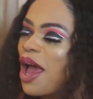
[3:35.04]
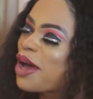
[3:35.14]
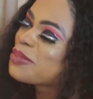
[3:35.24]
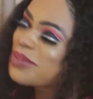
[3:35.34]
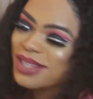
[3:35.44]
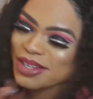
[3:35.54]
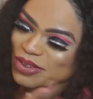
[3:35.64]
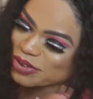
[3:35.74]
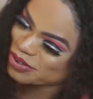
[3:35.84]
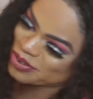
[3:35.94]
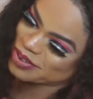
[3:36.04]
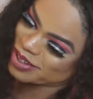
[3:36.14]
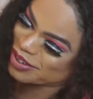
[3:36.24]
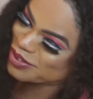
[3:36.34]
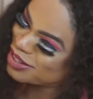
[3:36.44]
I'm single.
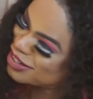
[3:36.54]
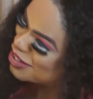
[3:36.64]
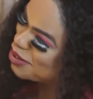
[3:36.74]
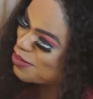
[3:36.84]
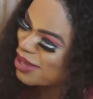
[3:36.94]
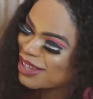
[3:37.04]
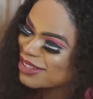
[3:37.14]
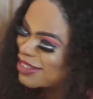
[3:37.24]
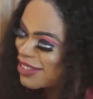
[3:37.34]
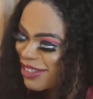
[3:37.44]
Let's keep that.